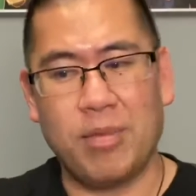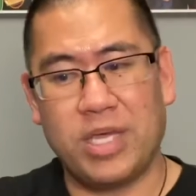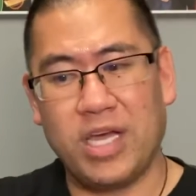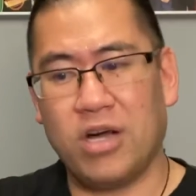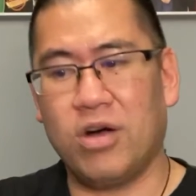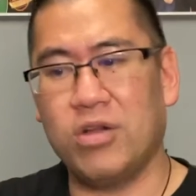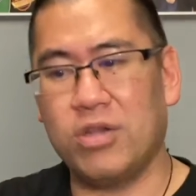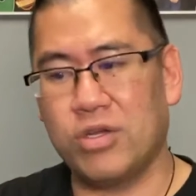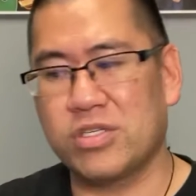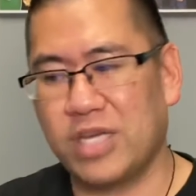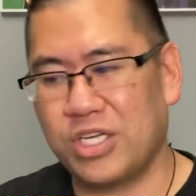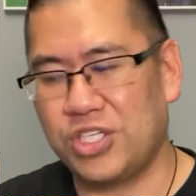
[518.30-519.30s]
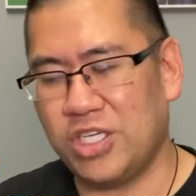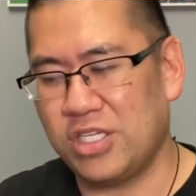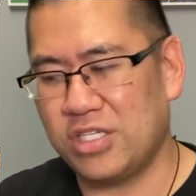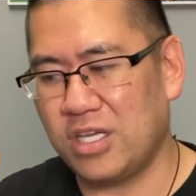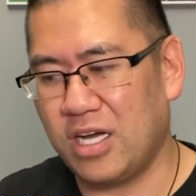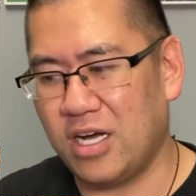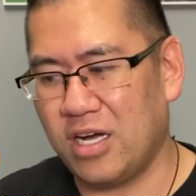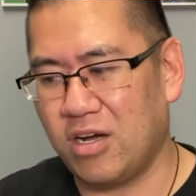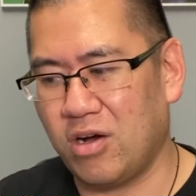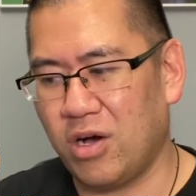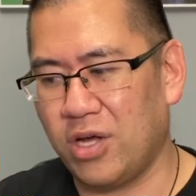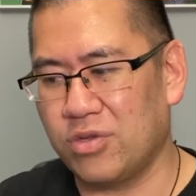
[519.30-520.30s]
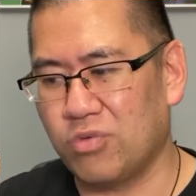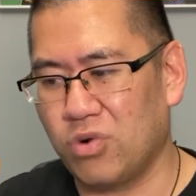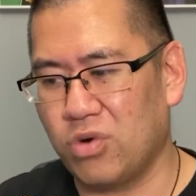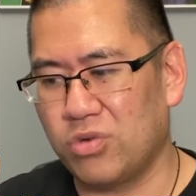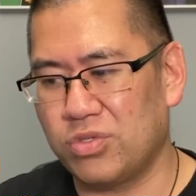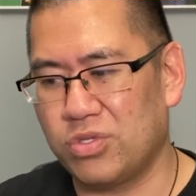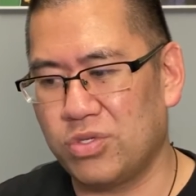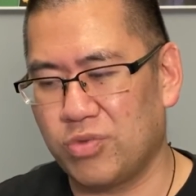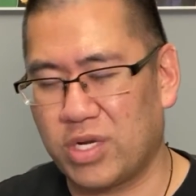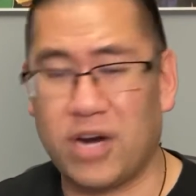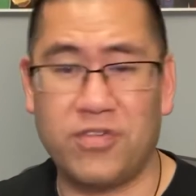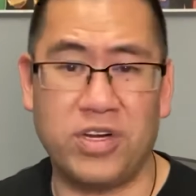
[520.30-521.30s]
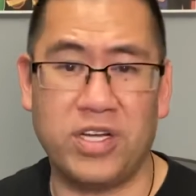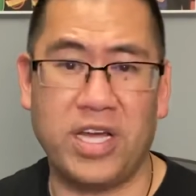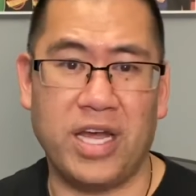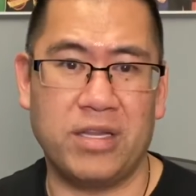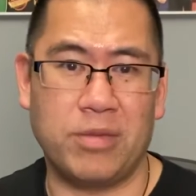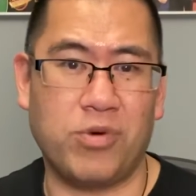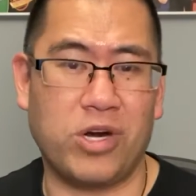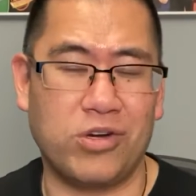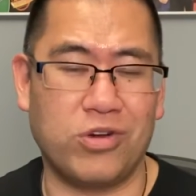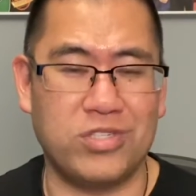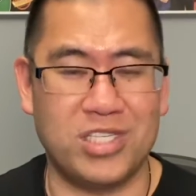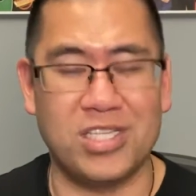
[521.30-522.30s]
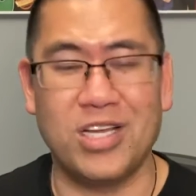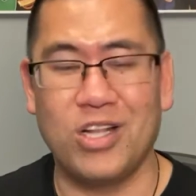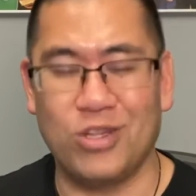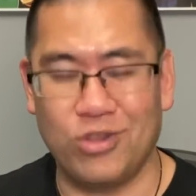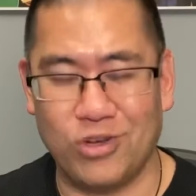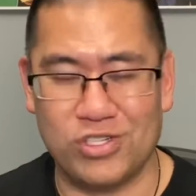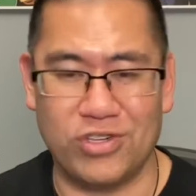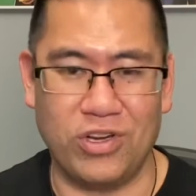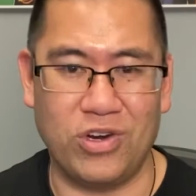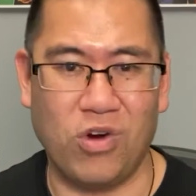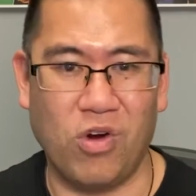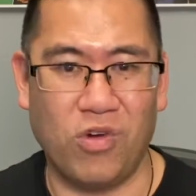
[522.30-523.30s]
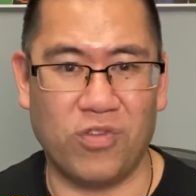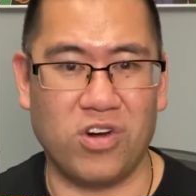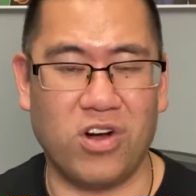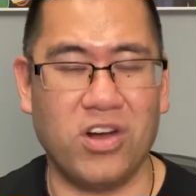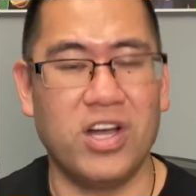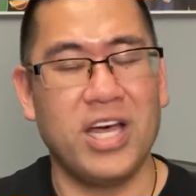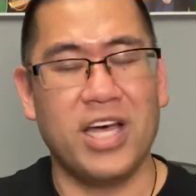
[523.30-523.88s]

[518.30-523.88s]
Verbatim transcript: Gail looks like she's on the road to recovery, and the prognosis looks good overall.